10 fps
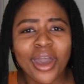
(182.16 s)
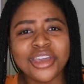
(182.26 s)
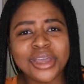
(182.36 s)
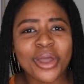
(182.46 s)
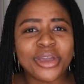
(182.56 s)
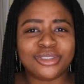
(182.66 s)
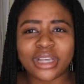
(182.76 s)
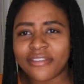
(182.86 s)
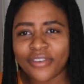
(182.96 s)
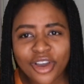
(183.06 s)
You know, you do
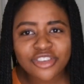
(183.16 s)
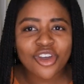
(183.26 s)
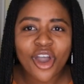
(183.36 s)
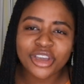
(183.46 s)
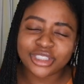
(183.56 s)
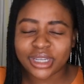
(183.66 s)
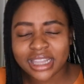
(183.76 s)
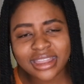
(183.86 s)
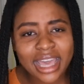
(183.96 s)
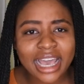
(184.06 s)
that basha, you do
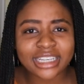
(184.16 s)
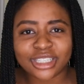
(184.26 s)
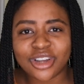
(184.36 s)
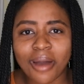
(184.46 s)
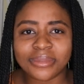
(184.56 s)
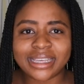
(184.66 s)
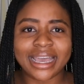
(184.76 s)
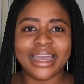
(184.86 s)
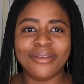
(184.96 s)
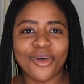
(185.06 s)
the things, you know what I'm
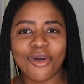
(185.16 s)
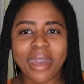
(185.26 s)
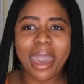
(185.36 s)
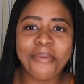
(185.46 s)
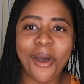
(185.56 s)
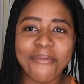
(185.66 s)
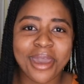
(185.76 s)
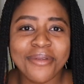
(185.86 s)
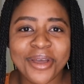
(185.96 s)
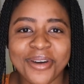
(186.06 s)
saying? Blue man,
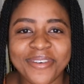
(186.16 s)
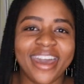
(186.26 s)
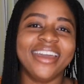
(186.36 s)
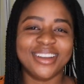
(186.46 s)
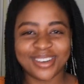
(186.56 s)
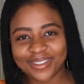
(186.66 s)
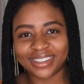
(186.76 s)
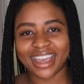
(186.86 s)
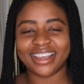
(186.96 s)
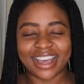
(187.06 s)
baby, blue man, you know what I'm
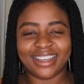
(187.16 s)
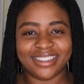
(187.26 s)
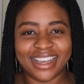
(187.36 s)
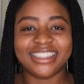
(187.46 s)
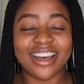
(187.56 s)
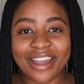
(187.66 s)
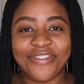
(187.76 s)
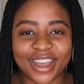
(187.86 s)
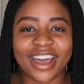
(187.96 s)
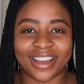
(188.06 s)
saying? Like in South
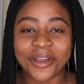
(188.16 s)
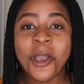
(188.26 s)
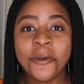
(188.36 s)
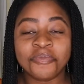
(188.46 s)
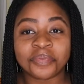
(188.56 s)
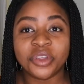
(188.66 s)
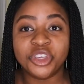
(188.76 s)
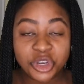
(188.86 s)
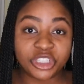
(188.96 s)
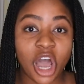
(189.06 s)
Africa,
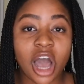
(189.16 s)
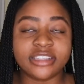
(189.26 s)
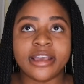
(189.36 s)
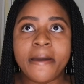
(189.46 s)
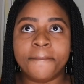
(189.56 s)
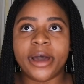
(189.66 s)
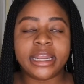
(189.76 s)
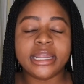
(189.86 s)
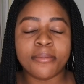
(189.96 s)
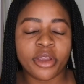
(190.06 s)
you dance.
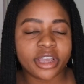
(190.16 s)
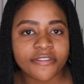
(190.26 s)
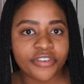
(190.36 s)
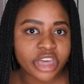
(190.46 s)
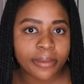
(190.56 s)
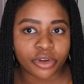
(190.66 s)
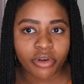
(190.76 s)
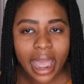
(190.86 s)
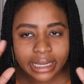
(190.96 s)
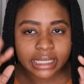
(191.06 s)
But in America, for them,
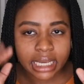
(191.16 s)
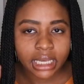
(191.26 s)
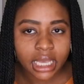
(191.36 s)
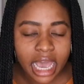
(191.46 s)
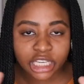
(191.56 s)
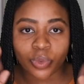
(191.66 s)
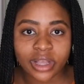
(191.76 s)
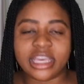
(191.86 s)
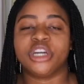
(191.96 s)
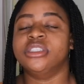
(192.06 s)
grinding is
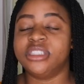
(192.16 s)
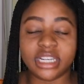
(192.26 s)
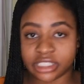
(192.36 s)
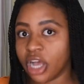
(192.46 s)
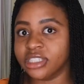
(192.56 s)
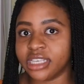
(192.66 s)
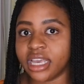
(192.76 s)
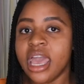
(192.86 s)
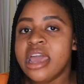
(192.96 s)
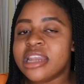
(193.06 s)
what they consider
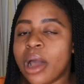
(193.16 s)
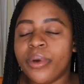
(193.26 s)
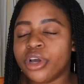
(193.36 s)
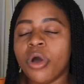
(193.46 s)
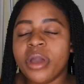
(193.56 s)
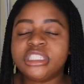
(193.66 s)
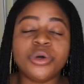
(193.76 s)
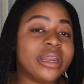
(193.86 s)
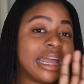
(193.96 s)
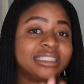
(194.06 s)
dancing. Now, we're going
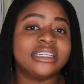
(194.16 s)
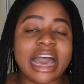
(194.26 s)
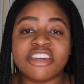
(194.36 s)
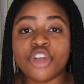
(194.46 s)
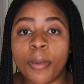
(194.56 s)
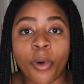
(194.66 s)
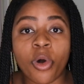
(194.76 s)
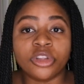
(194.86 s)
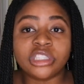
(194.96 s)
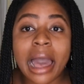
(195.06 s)
to an international
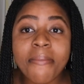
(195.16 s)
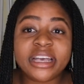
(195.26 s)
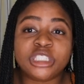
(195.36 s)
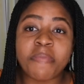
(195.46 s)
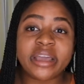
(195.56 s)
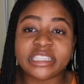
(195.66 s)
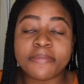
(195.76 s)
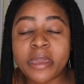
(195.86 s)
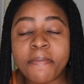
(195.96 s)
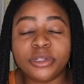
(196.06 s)
ball, so I'm
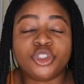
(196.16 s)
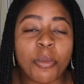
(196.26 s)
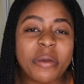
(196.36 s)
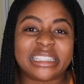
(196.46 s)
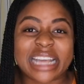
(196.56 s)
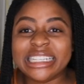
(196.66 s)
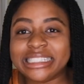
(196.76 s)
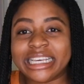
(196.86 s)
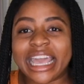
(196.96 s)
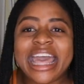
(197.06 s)
expecting people to be
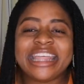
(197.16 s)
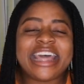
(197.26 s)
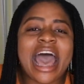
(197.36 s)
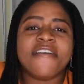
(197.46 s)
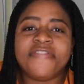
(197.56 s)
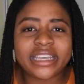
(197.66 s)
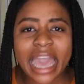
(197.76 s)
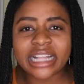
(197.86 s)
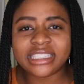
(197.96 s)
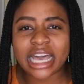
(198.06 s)
dancing. The
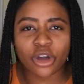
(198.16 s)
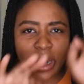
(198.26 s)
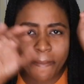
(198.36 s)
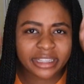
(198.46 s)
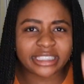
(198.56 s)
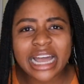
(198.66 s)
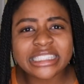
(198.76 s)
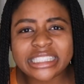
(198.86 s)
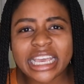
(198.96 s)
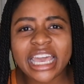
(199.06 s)
Africans, they're gonna be
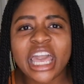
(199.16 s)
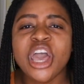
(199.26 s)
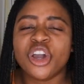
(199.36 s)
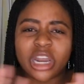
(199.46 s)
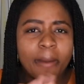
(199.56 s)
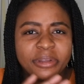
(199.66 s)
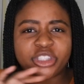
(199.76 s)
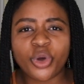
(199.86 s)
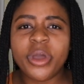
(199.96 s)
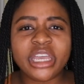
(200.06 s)
dancing, gonna be
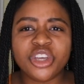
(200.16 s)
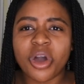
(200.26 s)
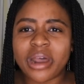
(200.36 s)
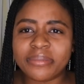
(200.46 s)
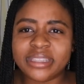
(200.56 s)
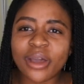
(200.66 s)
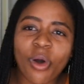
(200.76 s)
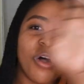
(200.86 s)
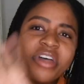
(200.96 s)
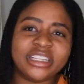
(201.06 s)
doing, you know what I'm saying,
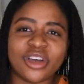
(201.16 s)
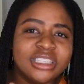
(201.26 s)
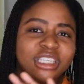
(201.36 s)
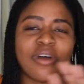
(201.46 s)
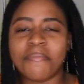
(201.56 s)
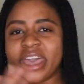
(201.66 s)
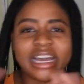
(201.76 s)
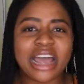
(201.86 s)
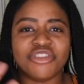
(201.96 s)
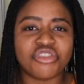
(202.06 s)
all their dance from their
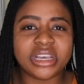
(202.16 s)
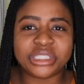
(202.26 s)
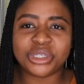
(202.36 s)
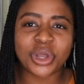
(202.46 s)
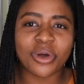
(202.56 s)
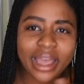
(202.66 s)
countries, you know,